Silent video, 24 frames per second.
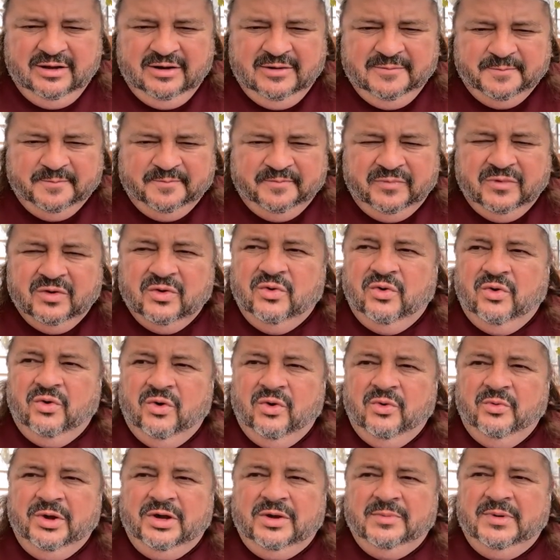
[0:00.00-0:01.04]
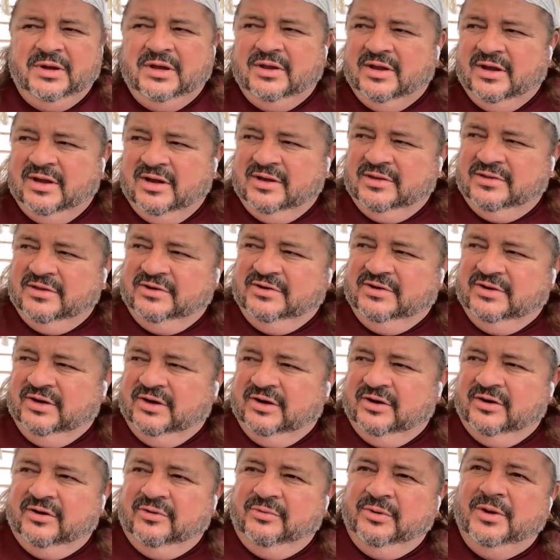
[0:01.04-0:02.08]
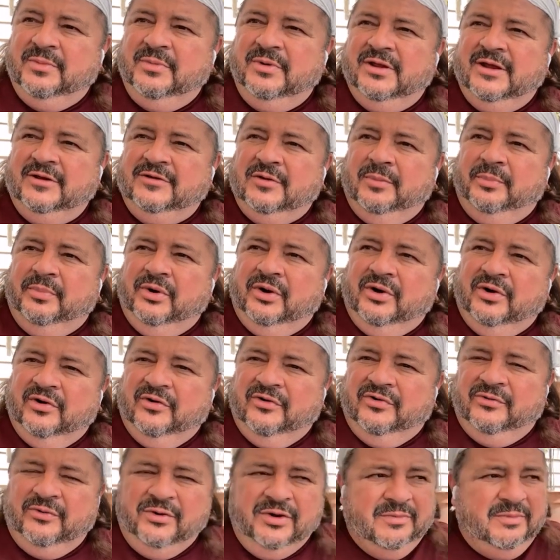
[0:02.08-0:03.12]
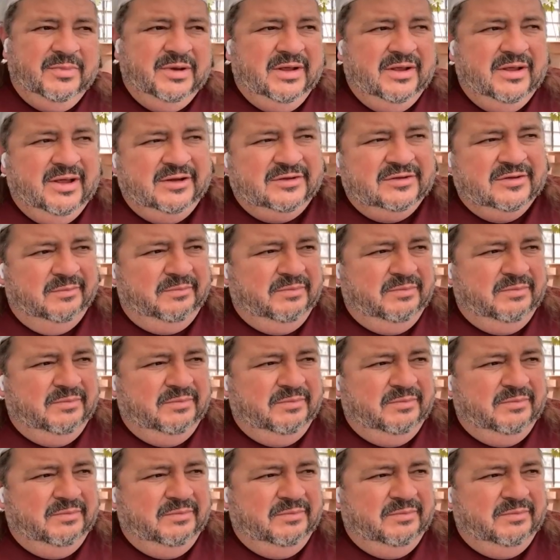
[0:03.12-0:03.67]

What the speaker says: Or we can be like the deer, we can be like the birds, we can be like the bee.